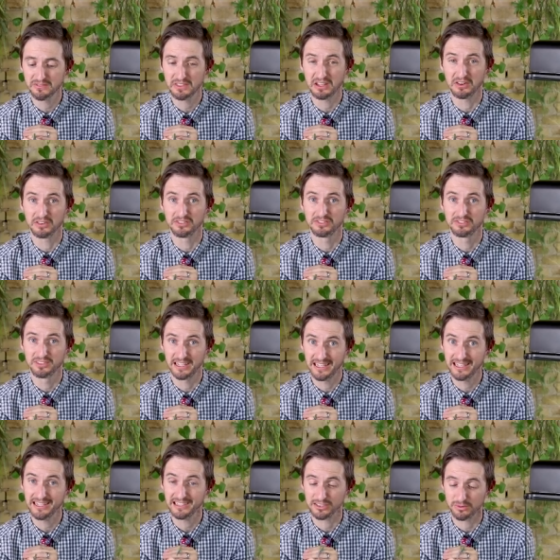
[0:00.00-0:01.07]
of their
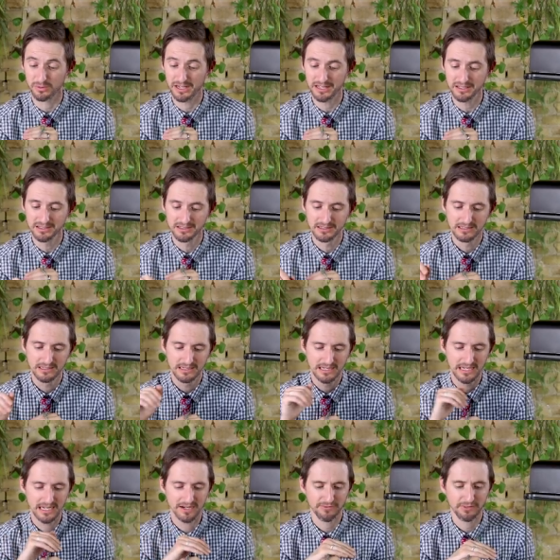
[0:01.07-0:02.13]
skin as well
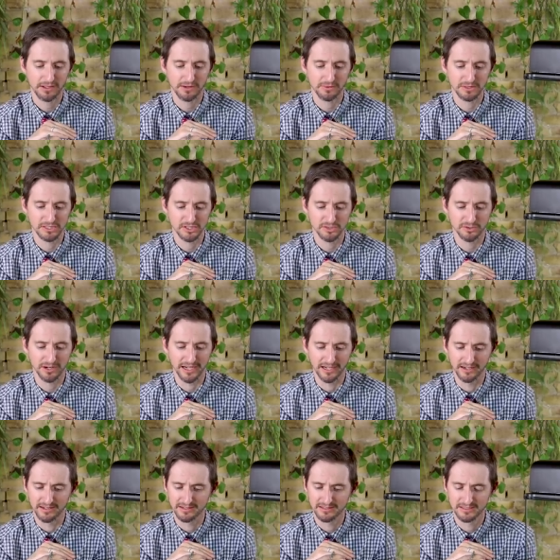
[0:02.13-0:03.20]
if they're
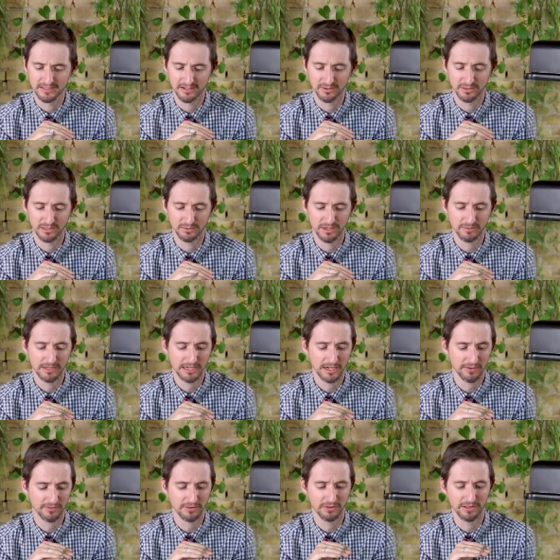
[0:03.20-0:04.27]
restrained. So you want to be
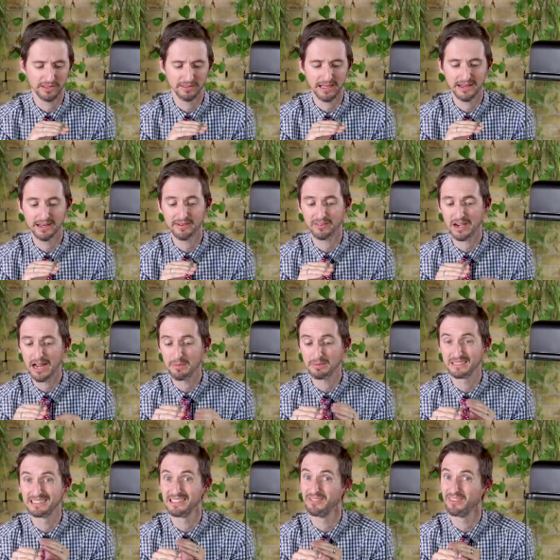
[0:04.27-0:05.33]
careful that that never
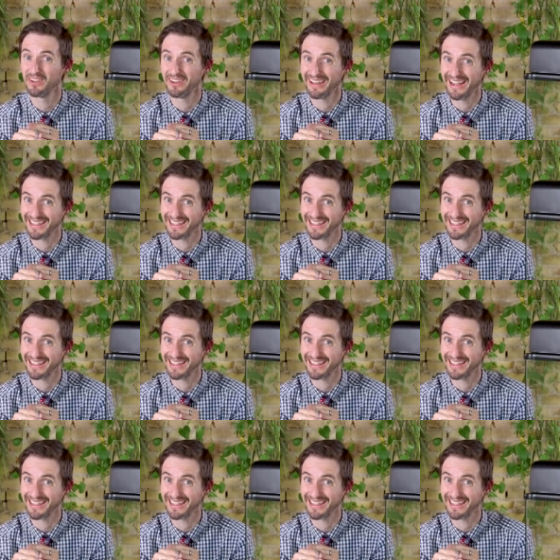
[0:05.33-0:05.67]
happens even on